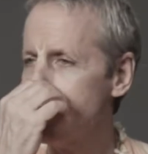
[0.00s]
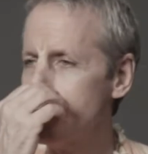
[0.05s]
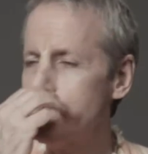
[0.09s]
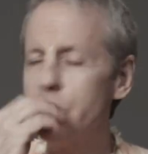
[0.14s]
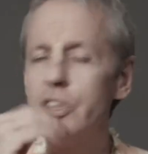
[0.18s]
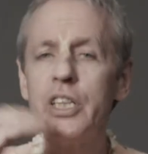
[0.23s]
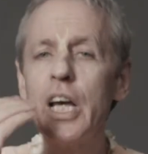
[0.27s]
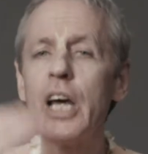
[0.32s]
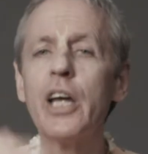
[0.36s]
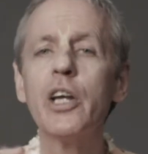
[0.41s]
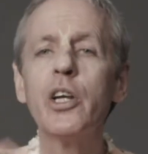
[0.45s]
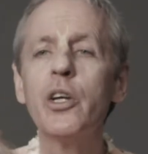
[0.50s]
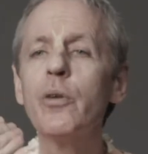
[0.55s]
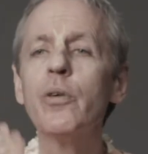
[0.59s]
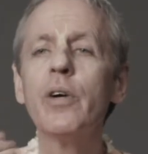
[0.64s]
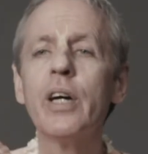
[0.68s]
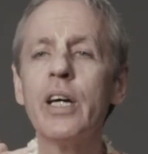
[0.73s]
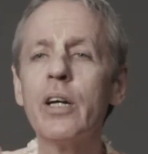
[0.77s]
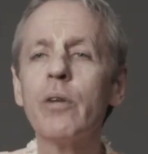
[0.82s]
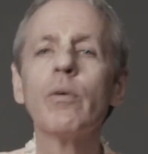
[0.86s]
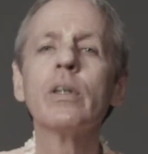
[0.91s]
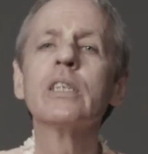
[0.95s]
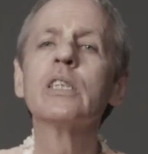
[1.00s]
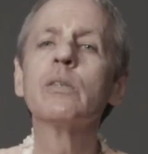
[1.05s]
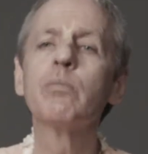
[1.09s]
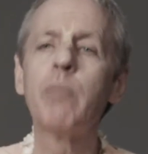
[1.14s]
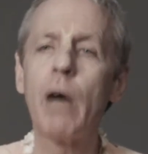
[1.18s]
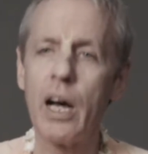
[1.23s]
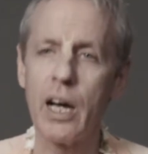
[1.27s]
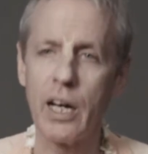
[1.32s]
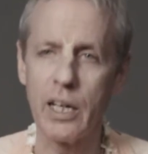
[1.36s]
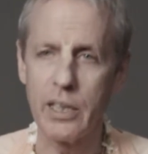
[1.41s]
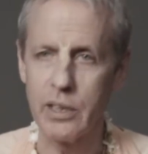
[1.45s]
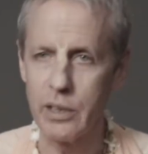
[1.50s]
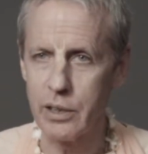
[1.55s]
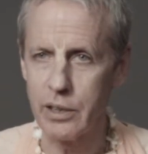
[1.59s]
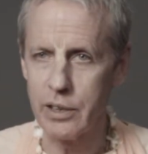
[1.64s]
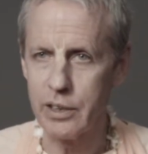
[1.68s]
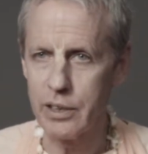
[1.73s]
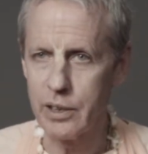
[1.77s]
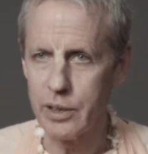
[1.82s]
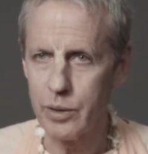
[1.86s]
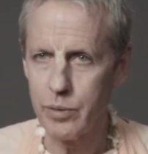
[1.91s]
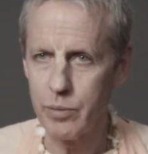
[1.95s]
genuine
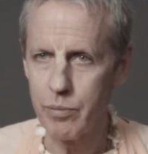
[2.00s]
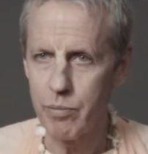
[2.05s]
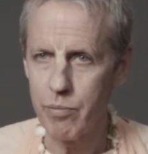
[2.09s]
response